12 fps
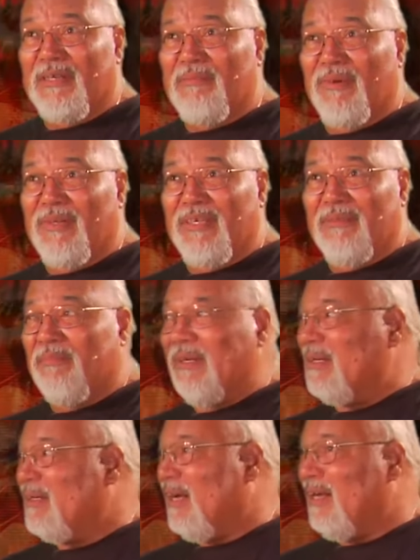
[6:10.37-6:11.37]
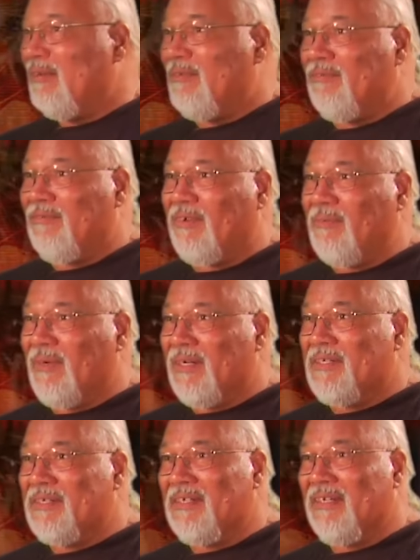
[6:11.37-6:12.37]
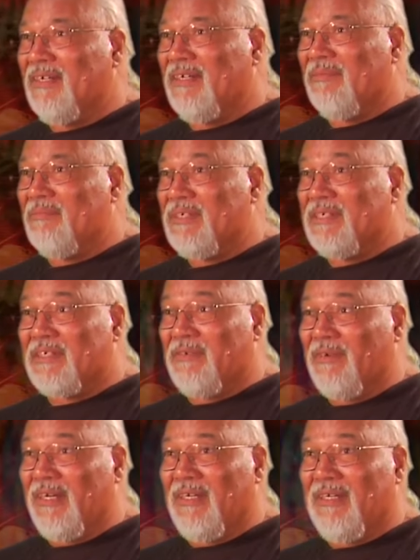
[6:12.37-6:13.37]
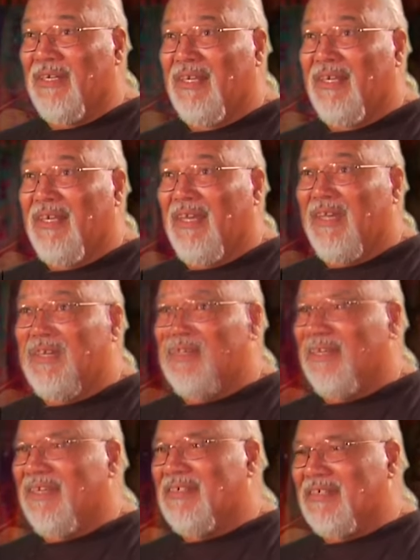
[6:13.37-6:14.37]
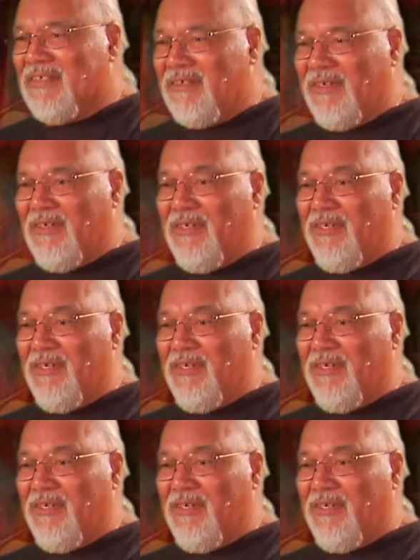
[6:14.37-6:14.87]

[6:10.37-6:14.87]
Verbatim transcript: because I've only been in Hollywood four months, and I'm just green. The next day, he says, you,